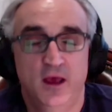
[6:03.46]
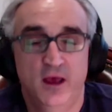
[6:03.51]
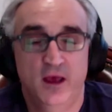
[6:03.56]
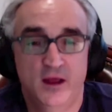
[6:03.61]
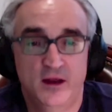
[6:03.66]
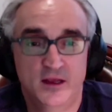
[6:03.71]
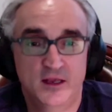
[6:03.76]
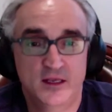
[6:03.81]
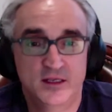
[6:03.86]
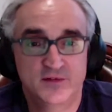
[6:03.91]

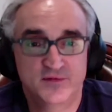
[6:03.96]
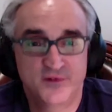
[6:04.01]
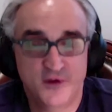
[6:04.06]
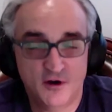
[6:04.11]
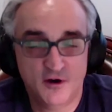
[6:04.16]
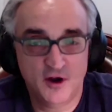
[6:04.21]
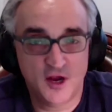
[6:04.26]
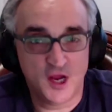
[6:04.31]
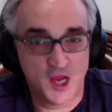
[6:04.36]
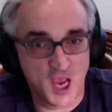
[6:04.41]
and he's
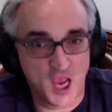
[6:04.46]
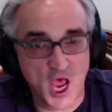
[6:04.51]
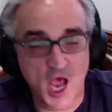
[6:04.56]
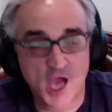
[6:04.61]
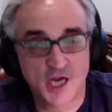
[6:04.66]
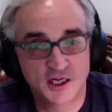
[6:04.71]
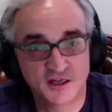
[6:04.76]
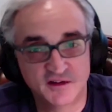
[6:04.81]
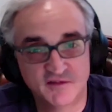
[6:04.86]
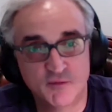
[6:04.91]
very
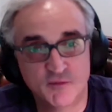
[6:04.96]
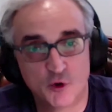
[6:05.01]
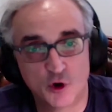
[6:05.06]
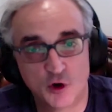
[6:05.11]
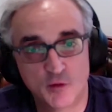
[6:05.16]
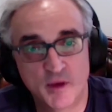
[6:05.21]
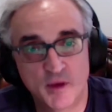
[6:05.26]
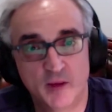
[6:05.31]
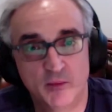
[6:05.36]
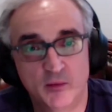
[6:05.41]
active
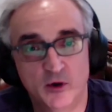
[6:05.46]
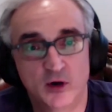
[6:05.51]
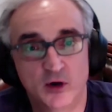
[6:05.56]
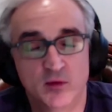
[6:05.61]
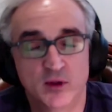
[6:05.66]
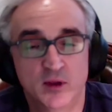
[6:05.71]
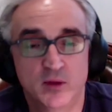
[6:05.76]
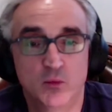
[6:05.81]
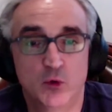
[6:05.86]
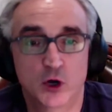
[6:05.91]
board member.
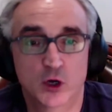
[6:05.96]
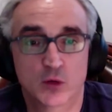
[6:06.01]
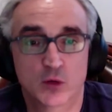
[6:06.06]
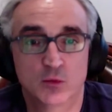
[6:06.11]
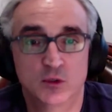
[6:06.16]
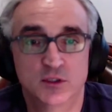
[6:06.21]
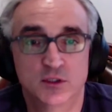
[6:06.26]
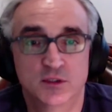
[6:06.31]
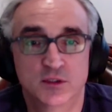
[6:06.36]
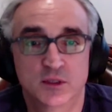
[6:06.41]
We work
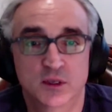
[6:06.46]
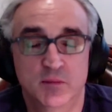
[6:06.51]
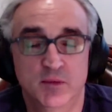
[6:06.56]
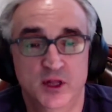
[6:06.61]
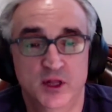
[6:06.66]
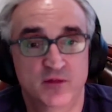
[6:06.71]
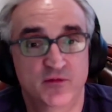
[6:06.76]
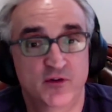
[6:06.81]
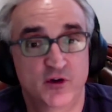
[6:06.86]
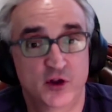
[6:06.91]
with
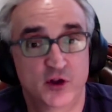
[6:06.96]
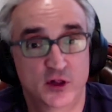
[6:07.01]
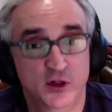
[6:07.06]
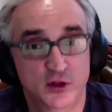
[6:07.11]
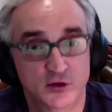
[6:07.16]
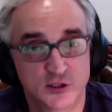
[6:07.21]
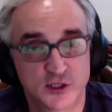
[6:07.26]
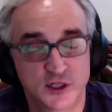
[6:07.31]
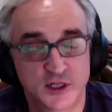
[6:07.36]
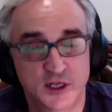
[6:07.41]
Bill very
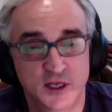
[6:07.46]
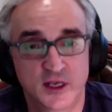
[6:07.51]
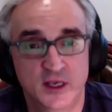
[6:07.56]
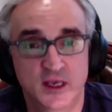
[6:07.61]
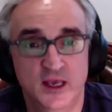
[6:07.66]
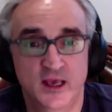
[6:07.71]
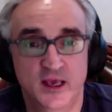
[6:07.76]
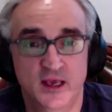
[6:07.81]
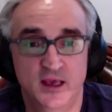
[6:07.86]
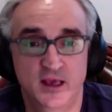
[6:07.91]

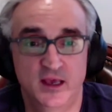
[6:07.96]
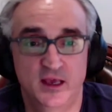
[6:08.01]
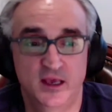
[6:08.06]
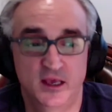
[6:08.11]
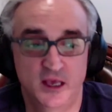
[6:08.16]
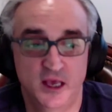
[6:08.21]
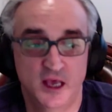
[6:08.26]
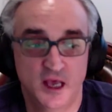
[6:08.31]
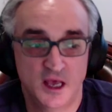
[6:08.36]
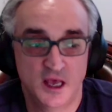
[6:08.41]
closely.
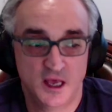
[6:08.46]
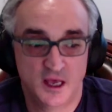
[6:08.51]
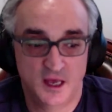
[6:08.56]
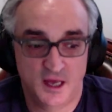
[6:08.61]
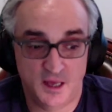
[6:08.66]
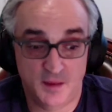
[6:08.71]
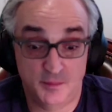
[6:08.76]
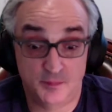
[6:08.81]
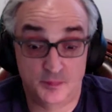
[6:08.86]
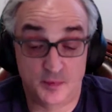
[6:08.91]
He
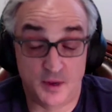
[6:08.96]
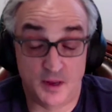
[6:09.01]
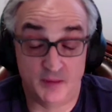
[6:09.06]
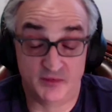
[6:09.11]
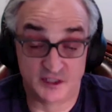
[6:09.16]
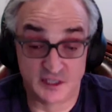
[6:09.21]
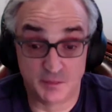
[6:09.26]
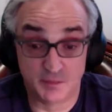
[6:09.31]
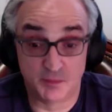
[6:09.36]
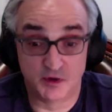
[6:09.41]
uh,
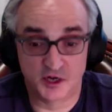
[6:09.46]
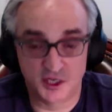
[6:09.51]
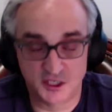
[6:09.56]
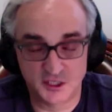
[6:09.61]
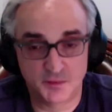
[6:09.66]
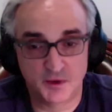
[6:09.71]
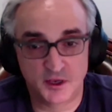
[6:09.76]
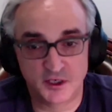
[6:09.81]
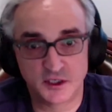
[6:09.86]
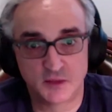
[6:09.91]
obviously
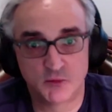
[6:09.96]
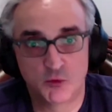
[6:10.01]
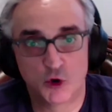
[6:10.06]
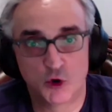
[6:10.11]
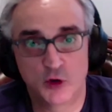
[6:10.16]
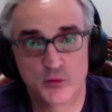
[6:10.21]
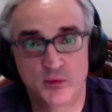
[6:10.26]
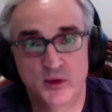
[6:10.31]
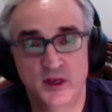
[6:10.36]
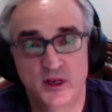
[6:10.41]
participates in
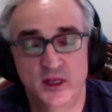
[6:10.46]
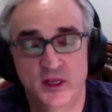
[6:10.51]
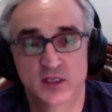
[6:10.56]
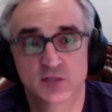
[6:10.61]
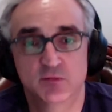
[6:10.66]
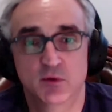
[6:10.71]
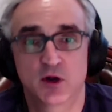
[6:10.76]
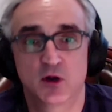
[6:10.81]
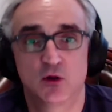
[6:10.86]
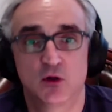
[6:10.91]
board
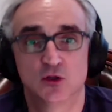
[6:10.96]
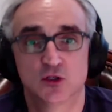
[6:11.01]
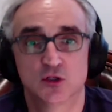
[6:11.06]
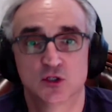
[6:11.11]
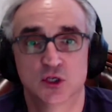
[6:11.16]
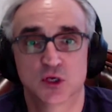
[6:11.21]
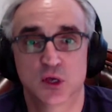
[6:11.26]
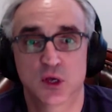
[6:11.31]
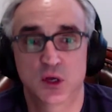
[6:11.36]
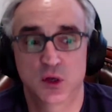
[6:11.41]
meetings, but
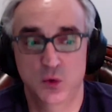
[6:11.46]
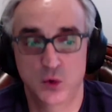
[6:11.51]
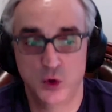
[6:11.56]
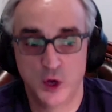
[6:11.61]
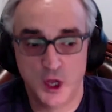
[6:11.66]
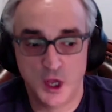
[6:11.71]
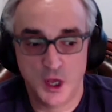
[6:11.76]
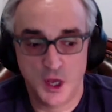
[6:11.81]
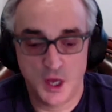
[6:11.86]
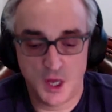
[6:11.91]
also
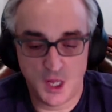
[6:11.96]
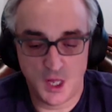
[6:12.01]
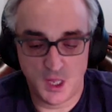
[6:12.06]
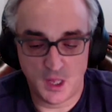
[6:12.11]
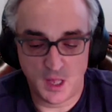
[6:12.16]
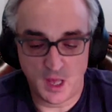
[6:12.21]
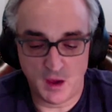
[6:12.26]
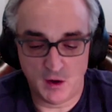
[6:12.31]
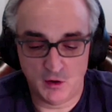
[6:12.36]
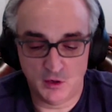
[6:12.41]
uh,
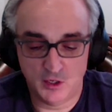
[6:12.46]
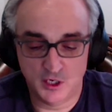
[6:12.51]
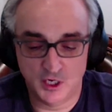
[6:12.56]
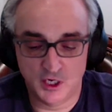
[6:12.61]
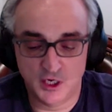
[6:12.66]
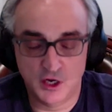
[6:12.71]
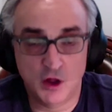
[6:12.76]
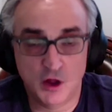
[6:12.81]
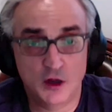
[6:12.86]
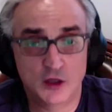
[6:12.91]
our
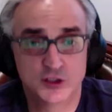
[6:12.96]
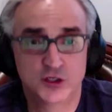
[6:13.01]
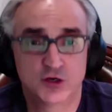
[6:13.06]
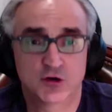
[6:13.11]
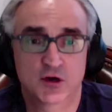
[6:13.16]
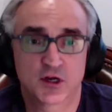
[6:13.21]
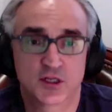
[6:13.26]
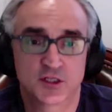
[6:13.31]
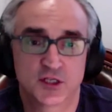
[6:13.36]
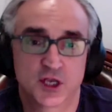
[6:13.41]
technology
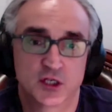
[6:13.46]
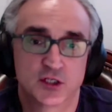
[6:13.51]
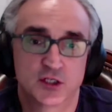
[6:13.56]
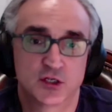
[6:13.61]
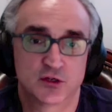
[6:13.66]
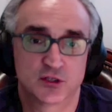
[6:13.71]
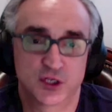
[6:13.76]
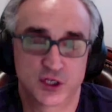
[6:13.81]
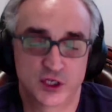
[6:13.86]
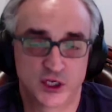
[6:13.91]

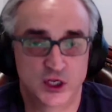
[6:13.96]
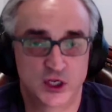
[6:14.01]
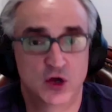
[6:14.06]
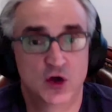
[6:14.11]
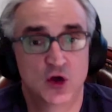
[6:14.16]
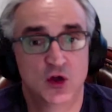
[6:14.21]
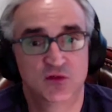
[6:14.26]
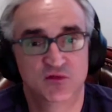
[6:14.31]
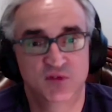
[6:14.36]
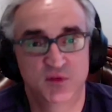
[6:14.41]
organization,
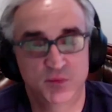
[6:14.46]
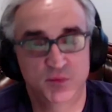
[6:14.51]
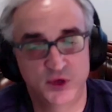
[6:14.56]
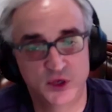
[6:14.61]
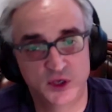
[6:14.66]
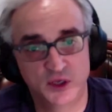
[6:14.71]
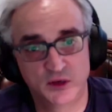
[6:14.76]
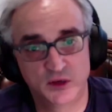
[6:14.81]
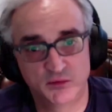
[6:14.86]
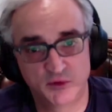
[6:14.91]
CTO and
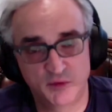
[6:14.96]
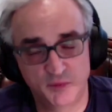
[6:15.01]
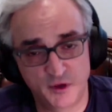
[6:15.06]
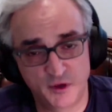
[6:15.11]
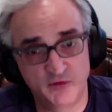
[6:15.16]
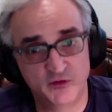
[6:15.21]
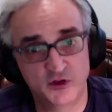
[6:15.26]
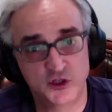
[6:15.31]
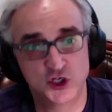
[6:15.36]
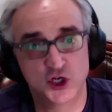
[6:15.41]
VP, VP
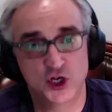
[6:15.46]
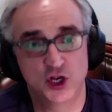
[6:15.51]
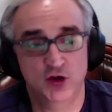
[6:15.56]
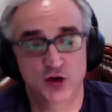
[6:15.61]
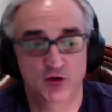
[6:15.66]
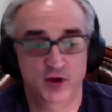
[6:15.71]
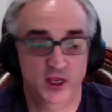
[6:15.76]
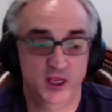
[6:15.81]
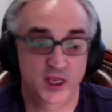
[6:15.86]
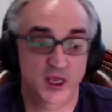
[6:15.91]
of
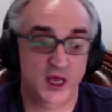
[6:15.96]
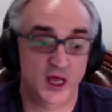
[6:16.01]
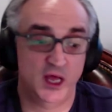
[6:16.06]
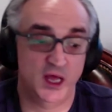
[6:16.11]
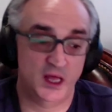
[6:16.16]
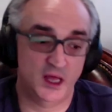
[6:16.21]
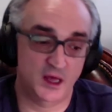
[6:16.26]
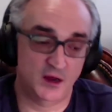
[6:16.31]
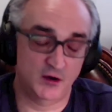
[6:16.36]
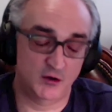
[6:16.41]
engineering,
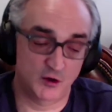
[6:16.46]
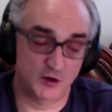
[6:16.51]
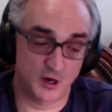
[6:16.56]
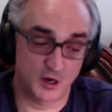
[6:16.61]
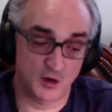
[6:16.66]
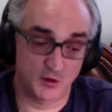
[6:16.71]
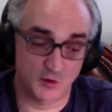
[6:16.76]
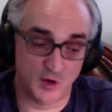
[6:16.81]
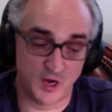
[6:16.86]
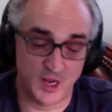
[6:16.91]
uh, our,
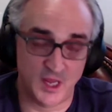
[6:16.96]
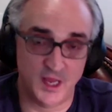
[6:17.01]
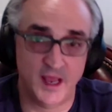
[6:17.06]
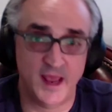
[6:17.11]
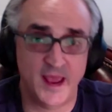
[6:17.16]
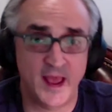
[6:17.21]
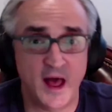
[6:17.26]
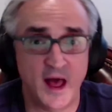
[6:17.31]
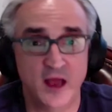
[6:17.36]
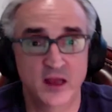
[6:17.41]
our uh,
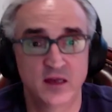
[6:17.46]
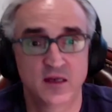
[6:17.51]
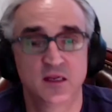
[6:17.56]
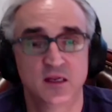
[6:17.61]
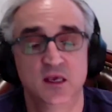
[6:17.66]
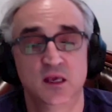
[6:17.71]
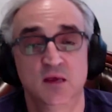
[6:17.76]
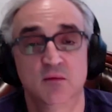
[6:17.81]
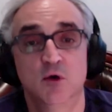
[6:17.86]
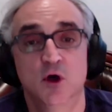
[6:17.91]
AI
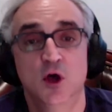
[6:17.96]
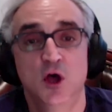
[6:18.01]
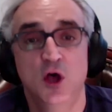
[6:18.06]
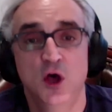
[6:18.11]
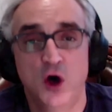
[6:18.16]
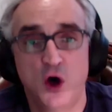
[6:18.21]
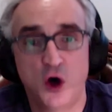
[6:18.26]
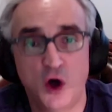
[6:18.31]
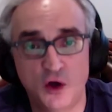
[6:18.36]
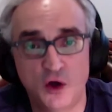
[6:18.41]
team
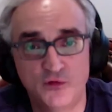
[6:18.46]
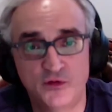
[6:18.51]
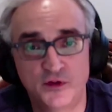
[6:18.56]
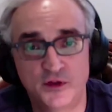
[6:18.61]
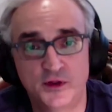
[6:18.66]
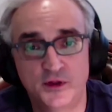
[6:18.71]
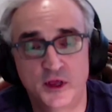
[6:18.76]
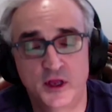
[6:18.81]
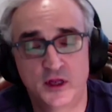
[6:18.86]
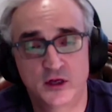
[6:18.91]

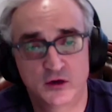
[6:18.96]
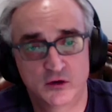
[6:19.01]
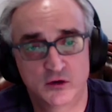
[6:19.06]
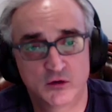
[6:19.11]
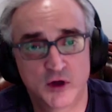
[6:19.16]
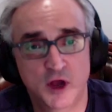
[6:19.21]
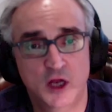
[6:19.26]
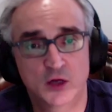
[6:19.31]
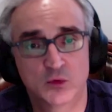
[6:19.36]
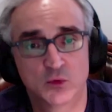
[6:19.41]
often
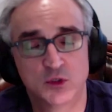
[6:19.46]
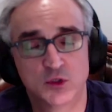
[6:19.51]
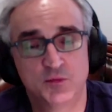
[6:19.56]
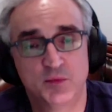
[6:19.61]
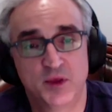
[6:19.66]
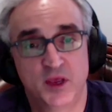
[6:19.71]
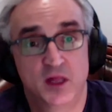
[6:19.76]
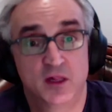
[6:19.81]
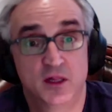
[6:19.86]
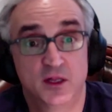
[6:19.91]
interact with
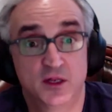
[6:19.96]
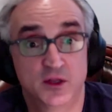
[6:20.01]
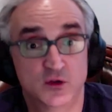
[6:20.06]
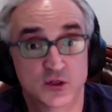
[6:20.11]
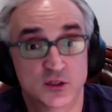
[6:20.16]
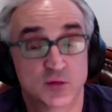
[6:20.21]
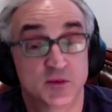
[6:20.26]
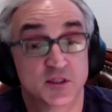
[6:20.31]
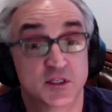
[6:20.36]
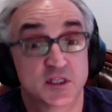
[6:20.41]
Bill and
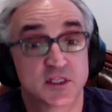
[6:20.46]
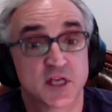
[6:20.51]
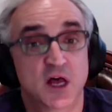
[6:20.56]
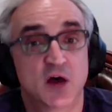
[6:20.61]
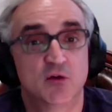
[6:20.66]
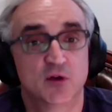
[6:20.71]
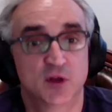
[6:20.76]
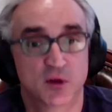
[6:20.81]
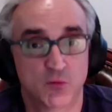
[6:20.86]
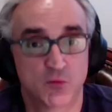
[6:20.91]
use it as a
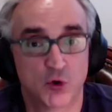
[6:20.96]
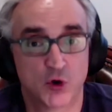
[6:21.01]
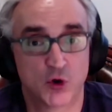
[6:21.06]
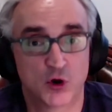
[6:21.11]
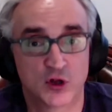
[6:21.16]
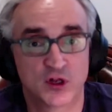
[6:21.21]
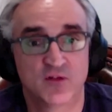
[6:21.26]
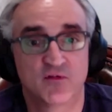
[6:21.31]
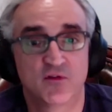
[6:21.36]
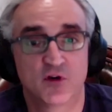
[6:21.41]
sounding board
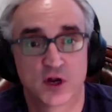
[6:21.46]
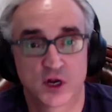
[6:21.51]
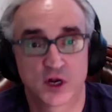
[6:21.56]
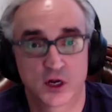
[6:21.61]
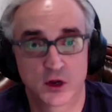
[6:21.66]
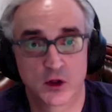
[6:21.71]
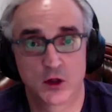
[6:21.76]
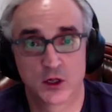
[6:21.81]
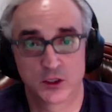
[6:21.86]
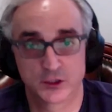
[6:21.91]
for different
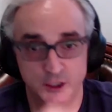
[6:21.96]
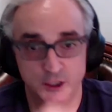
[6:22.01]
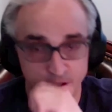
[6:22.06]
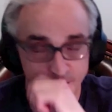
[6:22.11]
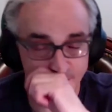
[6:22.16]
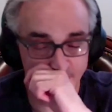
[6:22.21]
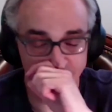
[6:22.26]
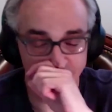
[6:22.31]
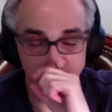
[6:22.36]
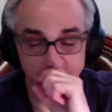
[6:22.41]
technology
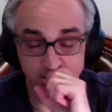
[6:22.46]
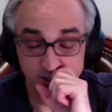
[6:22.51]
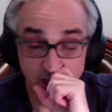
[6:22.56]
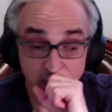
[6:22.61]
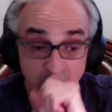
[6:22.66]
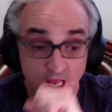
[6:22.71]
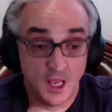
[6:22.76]
decisions.